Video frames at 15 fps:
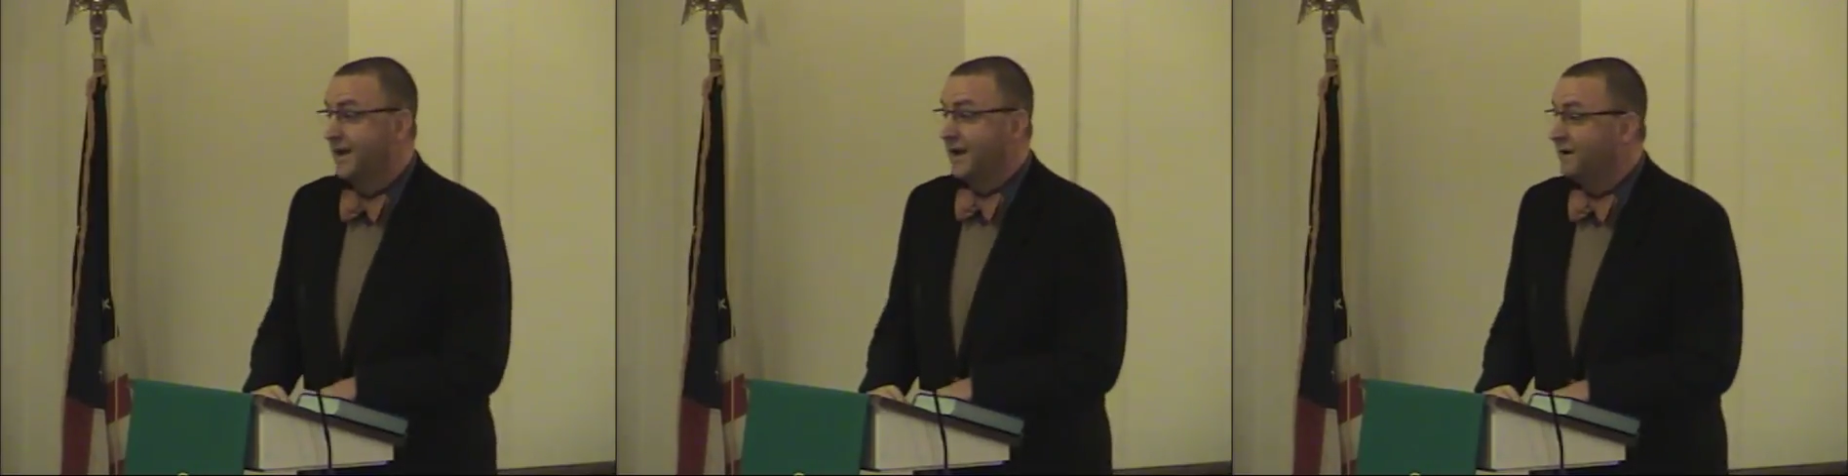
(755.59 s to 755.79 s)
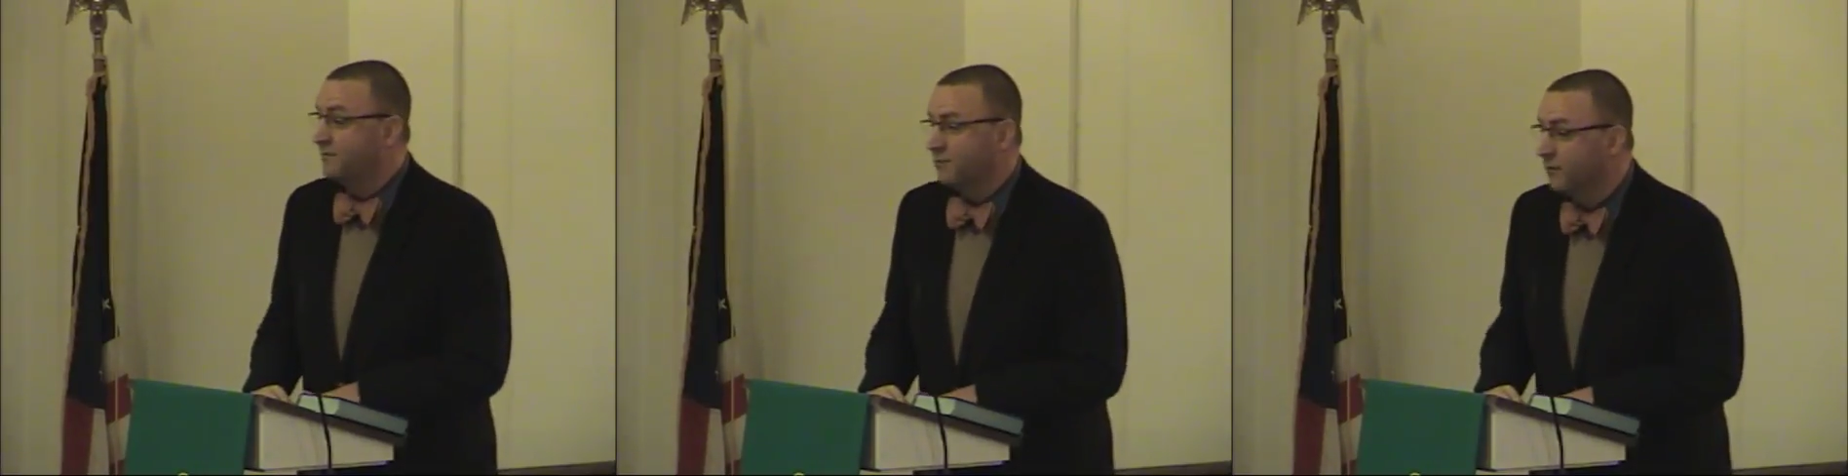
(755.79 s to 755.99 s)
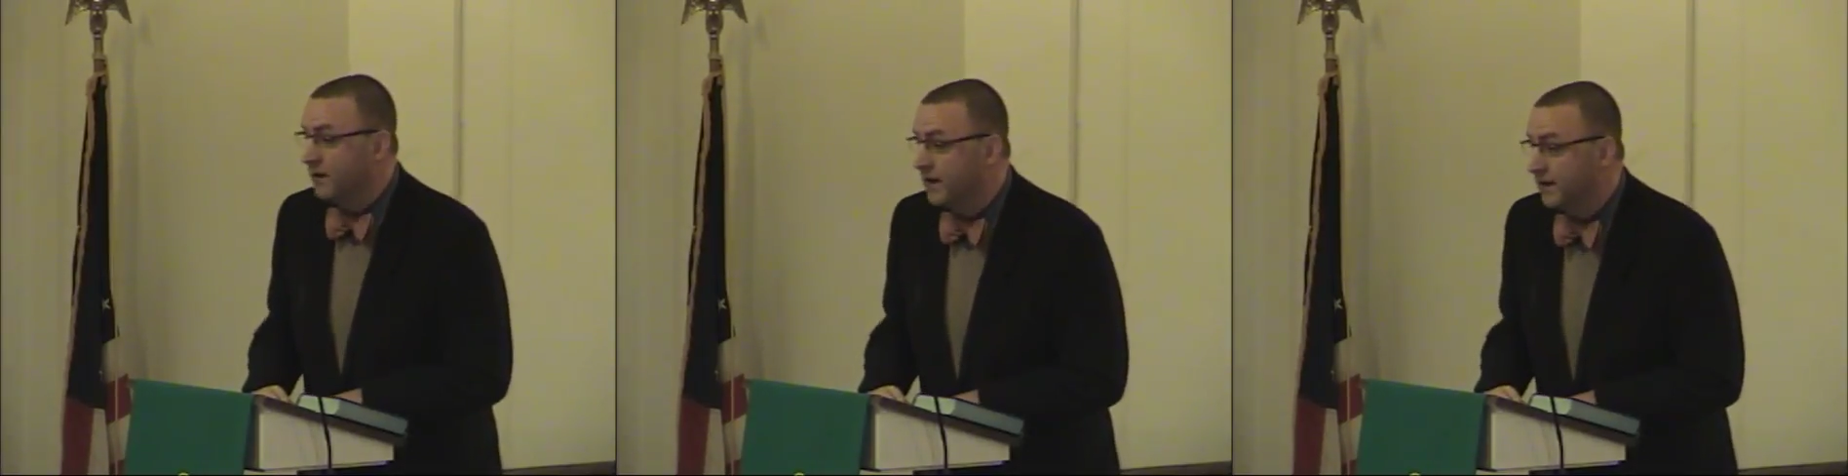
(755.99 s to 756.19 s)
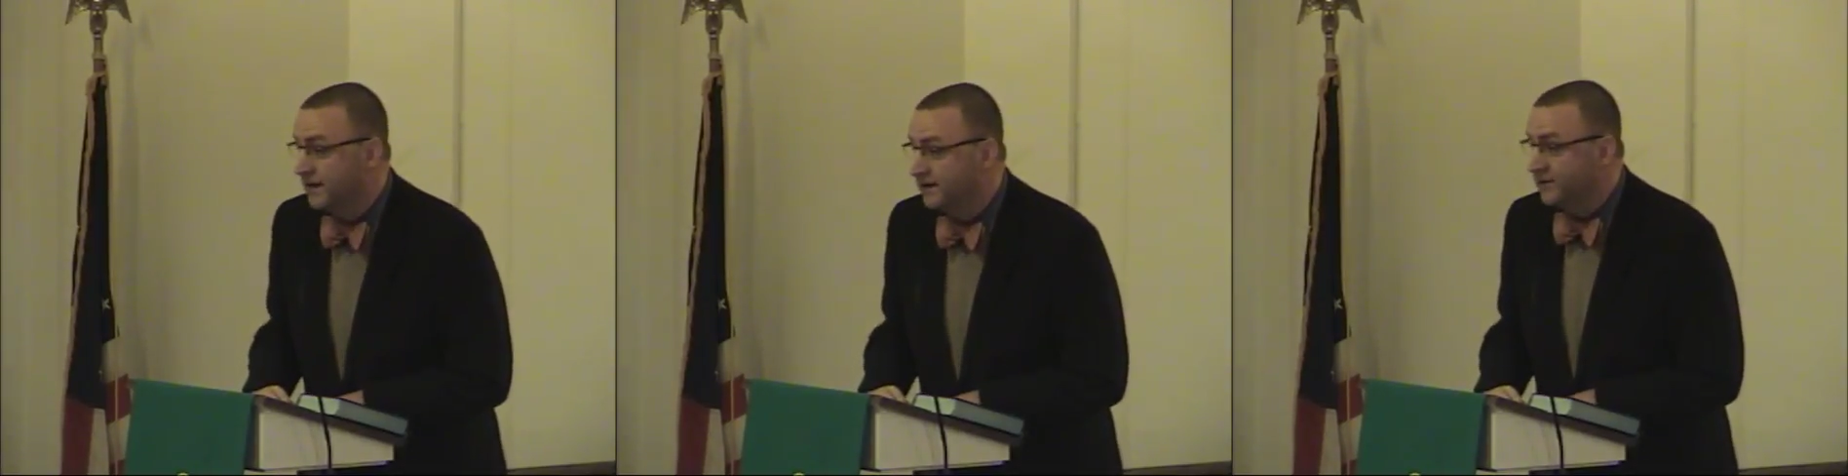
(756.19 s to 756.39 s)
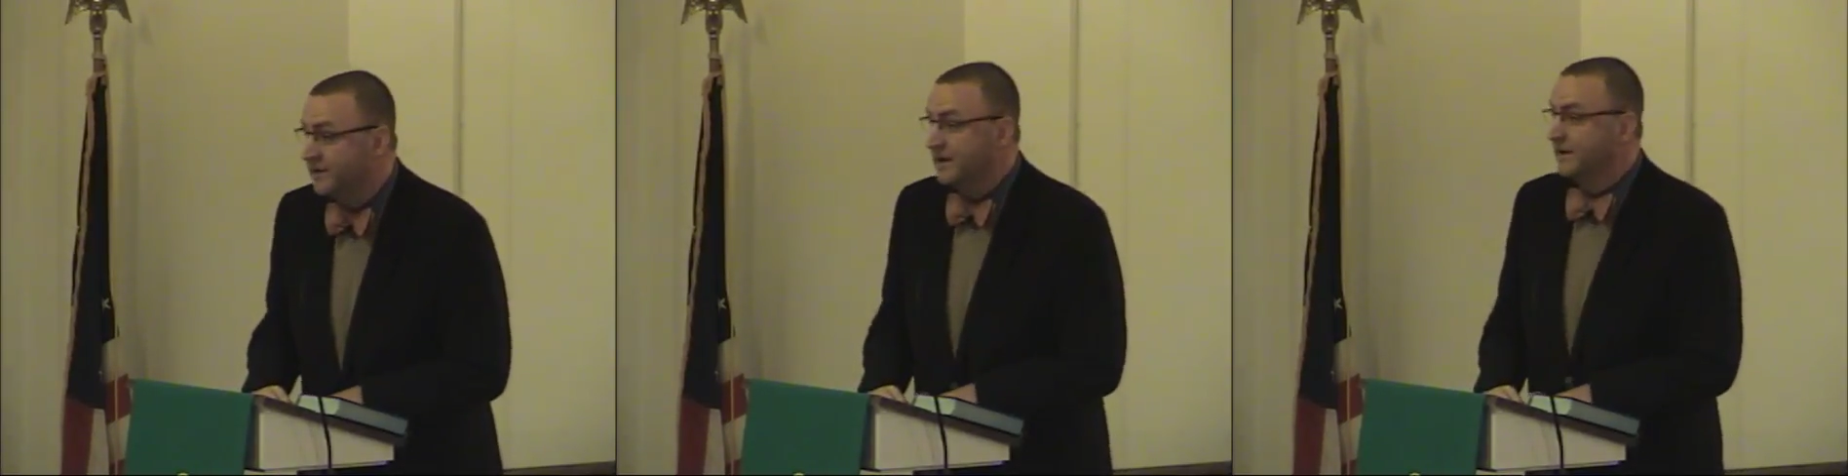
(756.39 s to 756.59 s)
have
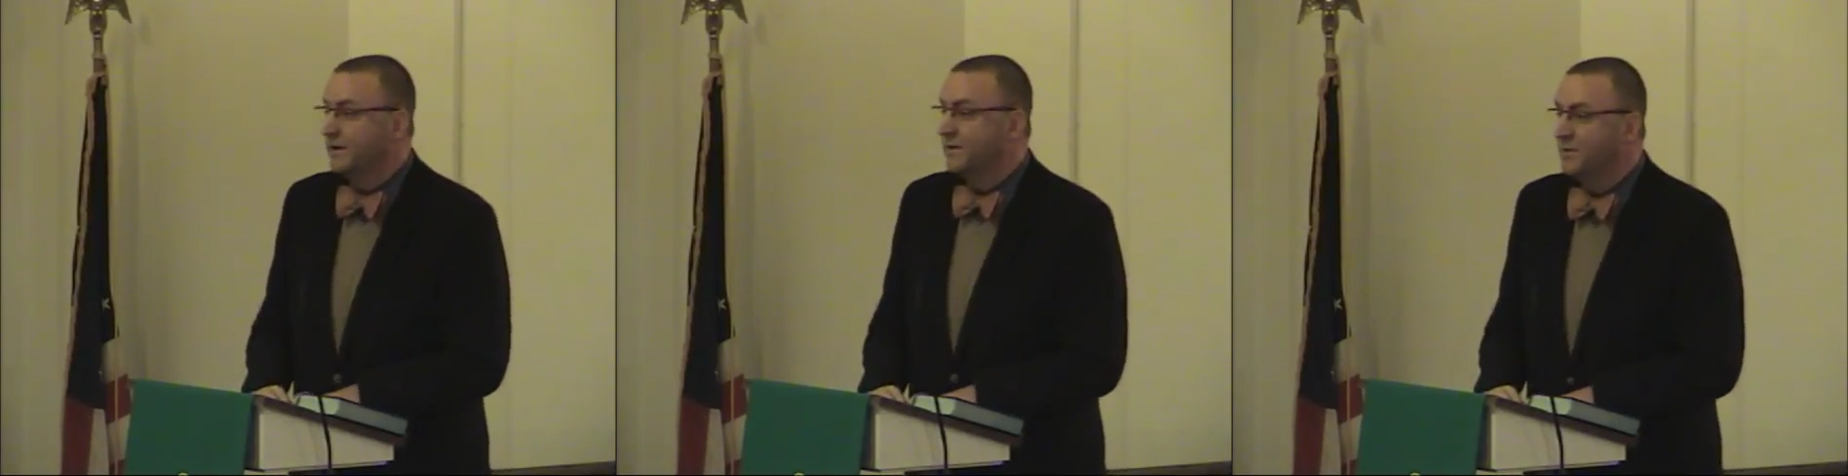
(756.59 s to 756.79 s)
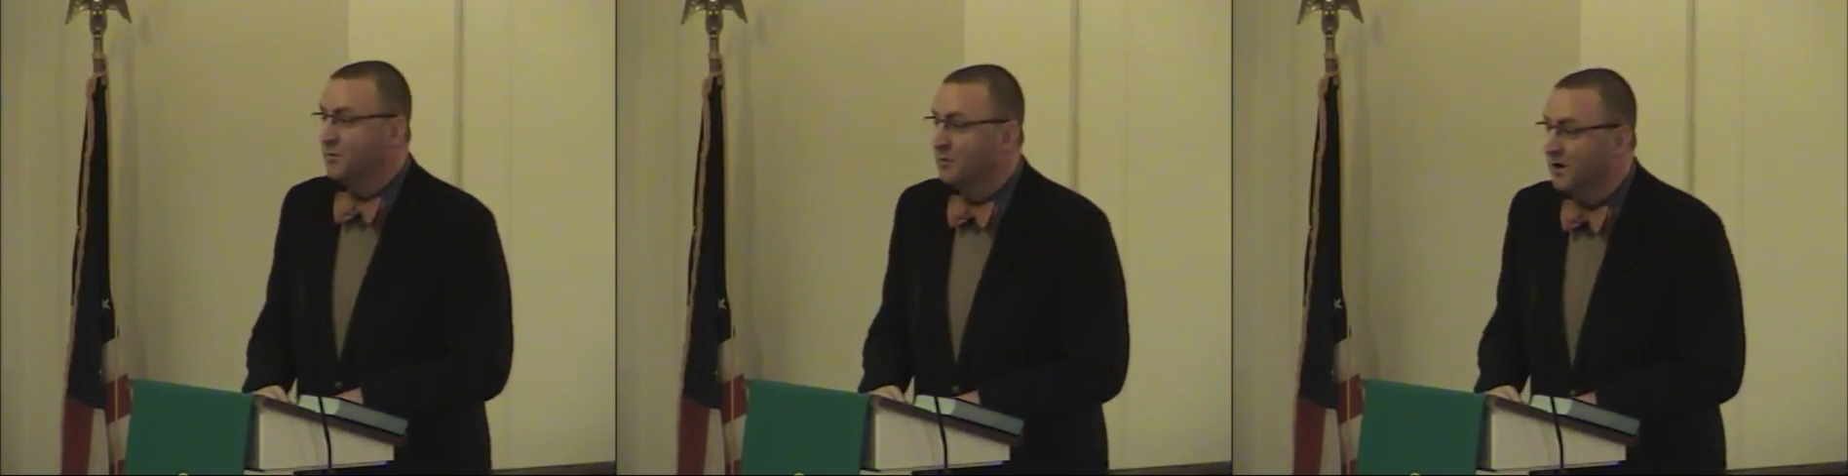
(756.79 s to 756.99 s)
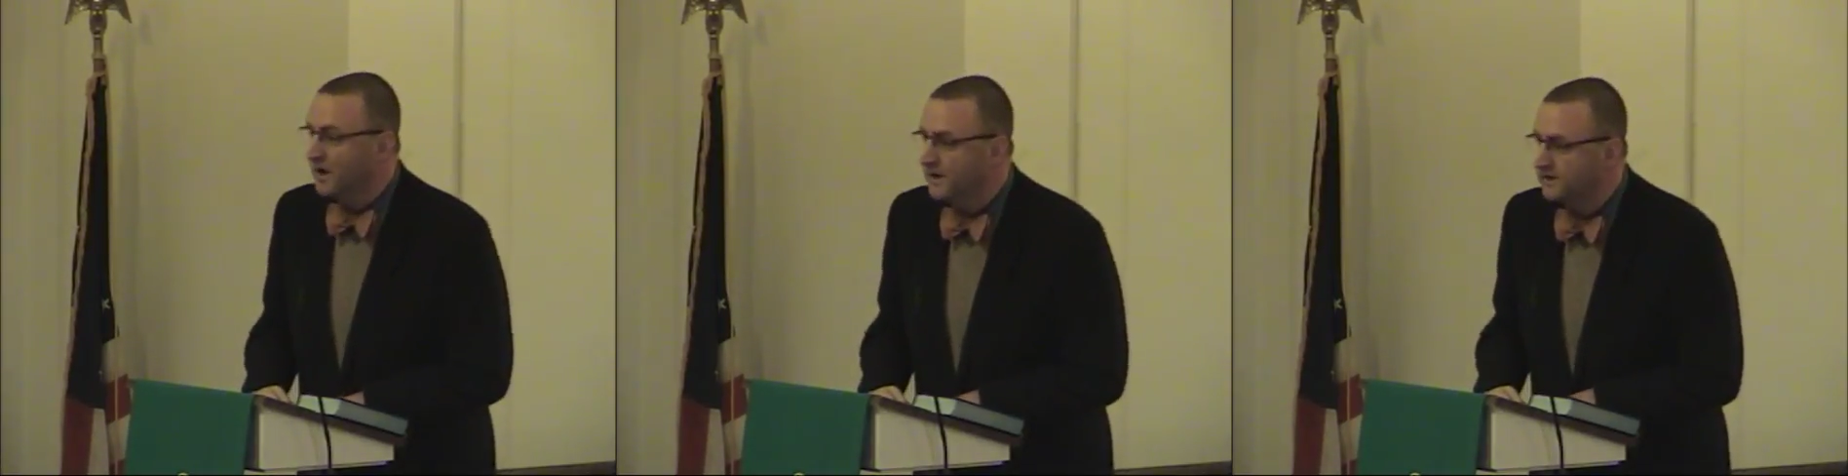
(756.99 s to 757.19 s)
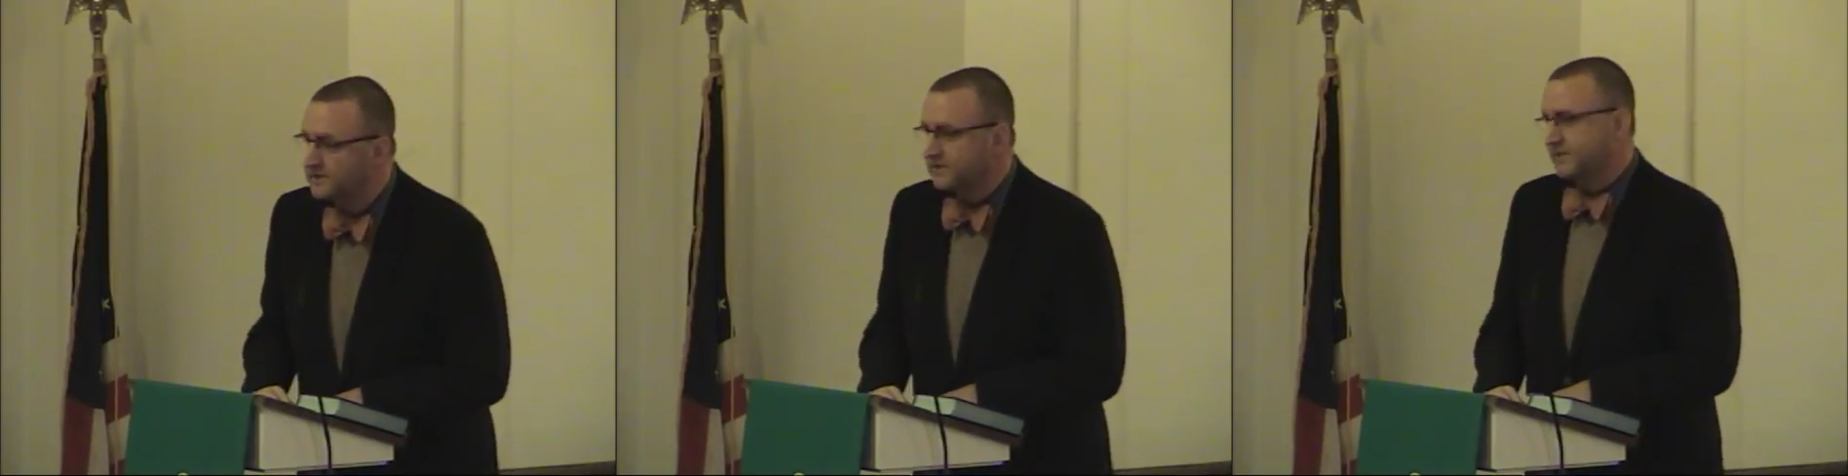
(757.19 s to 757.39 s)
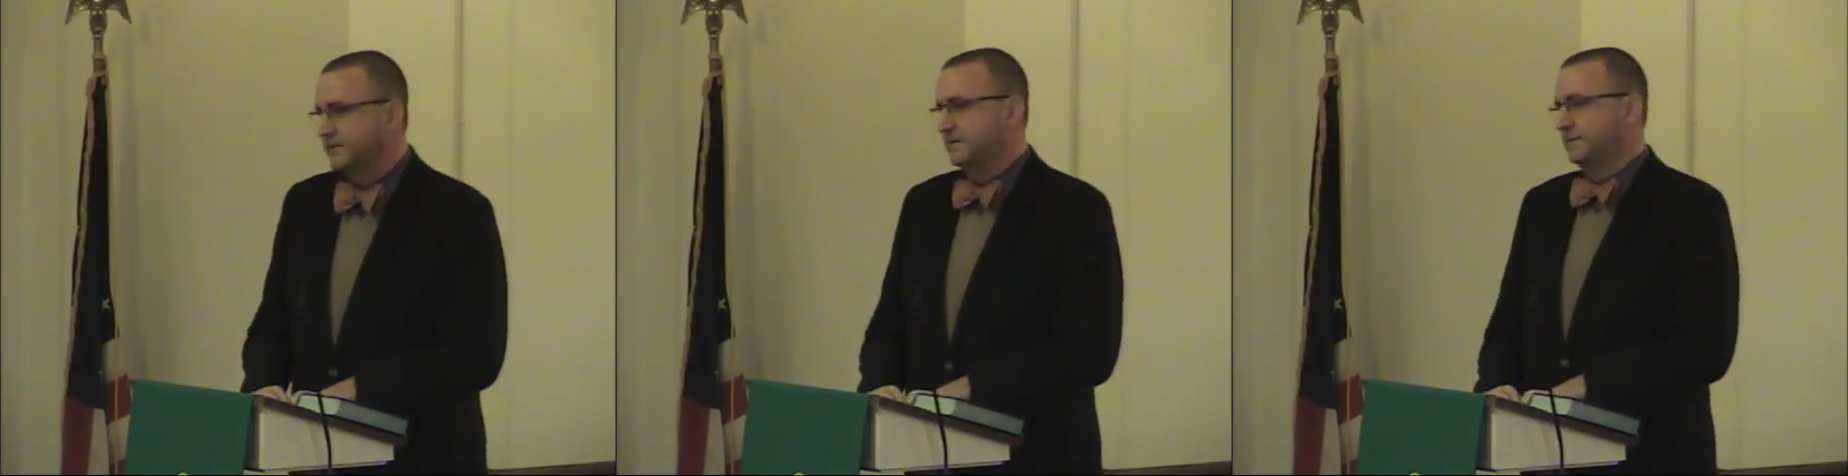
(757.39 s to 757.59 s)
rigged the
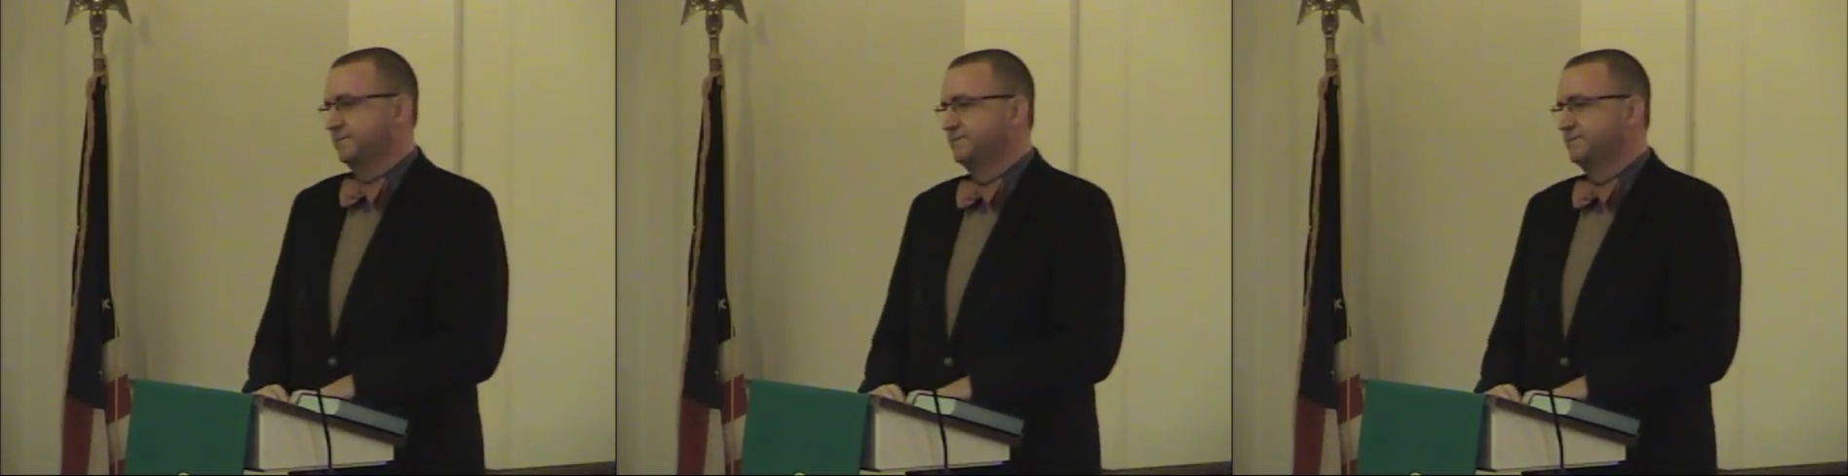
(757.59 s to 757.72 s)
race.